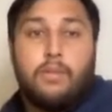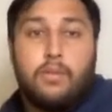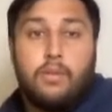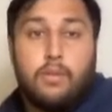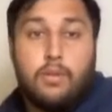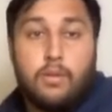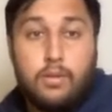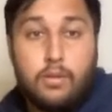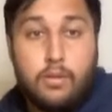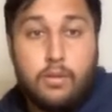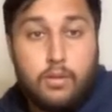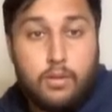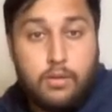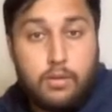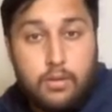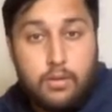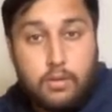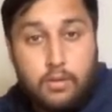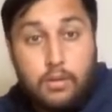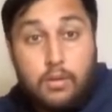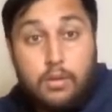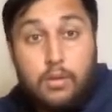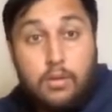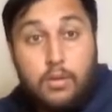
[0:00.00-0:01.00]

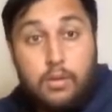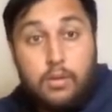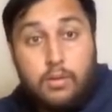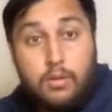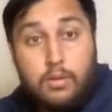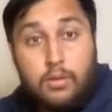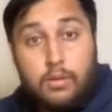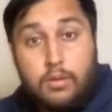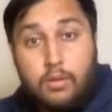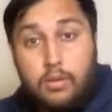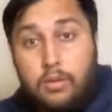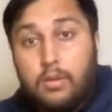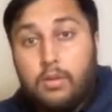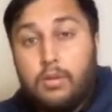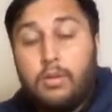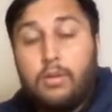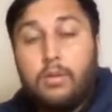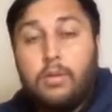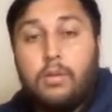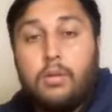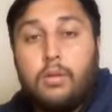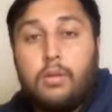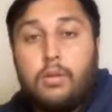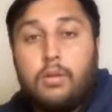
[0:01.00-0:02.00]

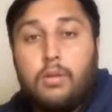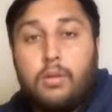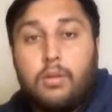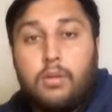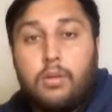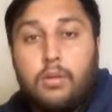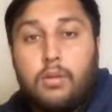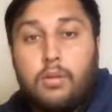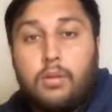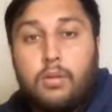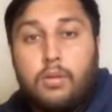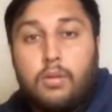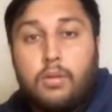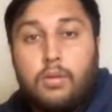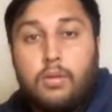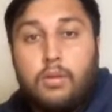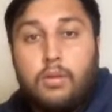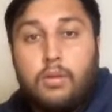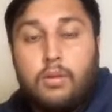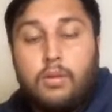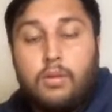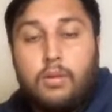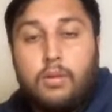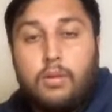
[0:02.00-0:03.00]

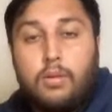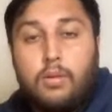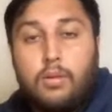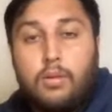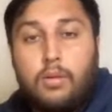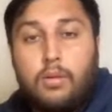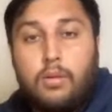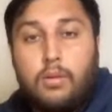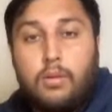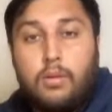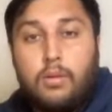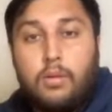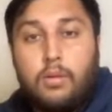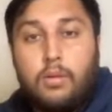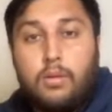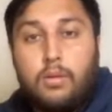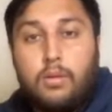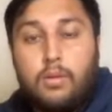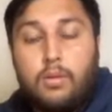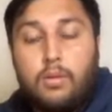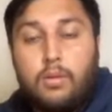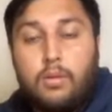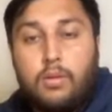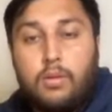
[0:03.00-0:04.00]

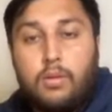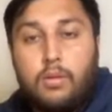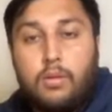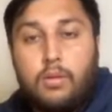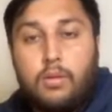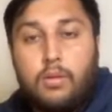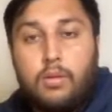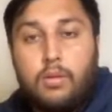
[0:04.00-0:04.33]
No words are spoken by the person on screen.